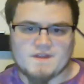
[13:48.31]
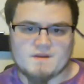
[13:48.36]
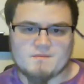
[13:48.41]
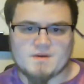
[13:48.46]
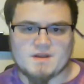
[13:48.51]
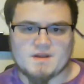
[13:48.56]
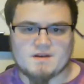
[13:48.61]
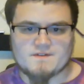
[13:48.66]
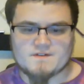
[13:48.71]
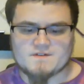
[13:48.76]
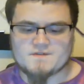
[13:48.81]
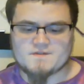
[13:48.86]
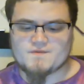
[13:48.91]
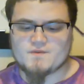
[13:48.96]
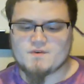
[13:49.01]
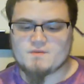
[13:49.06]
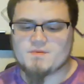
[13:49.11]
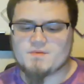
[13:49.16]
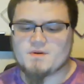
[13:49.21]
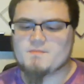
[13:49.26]
think about it, there's
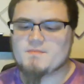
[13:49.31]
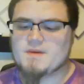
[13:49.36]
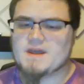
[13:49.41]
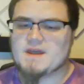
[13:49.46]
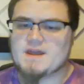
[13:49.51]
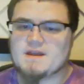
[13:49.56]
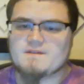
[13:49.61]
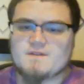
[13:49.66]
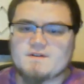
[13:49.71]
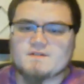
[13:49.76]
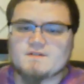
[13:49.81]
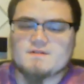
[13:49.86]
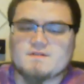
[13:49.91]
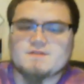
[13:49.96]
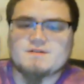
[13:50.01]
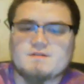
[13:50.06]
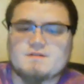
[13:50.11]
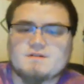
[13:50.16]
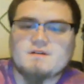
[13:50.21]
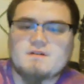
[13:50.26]
4 per pack, and
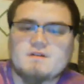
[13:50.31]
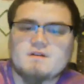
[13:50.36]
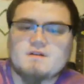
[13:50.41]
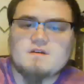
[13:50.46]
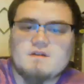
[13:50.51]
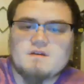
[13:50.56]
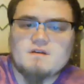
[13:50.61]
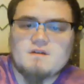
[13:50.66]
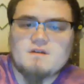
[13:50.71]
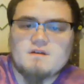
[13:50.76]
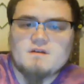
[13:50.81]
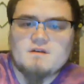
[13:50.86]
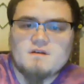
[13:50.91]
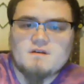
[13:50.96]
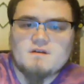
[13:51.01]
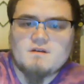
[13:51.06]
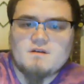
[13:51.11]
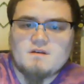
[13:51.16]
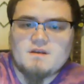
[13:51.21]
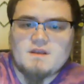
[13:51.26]
there's
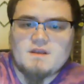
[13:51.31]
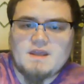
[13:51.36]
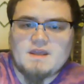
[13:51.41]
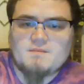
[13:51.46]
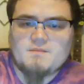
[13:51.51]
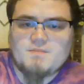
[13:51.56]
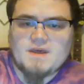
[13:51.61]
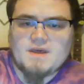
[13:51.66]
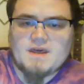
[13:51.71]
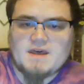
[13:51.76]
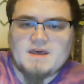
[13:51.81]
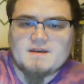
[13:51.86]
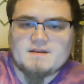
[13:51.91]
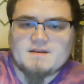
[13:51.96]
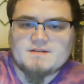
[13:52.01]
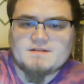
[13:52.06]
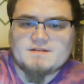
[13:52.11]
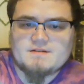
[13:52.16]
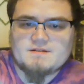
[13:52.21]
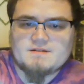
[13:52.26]
8
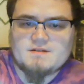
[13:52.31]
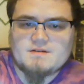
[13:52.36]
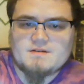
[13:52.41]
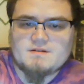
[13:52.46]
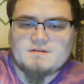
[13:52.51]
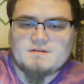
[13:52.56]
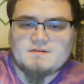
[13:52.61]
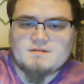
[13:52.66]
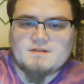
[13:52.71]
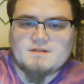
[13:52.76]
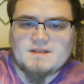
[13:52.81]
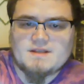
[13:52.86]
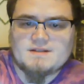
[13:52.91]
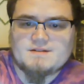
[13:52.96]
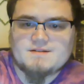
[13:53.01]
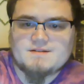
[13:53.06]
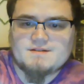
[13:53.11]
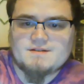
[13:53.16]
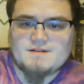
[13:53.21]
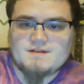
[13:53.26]
packs.
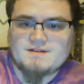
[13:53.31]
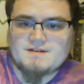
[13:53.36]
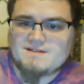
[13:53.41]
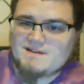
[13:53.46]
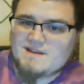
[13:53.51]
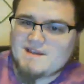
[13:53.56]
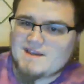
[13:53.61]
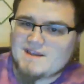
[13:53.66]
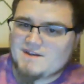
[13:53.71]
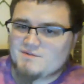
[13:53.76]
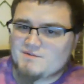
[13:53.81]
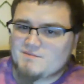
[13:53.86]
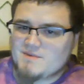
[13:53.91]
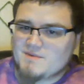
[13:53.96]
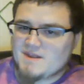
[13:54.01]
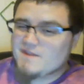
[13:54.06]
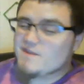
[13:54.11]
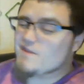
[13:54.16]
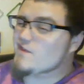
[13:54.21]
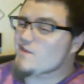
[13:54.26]
That's, I can do
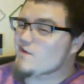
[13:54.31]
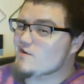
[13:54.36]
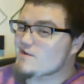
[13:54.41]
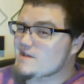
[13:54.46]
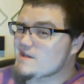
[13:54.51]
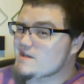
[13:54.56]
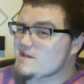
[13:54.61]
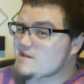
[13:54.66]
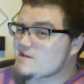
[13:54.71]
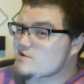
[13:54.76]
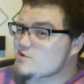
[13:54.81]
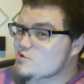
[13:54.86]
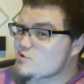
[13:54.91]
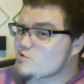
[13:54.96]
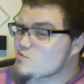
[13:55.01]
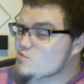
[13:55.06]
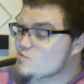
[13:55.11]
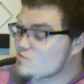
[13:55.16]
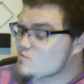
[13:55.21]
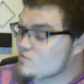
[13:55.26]
math,
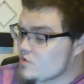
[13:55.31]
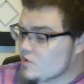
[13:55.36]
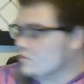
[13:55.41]
32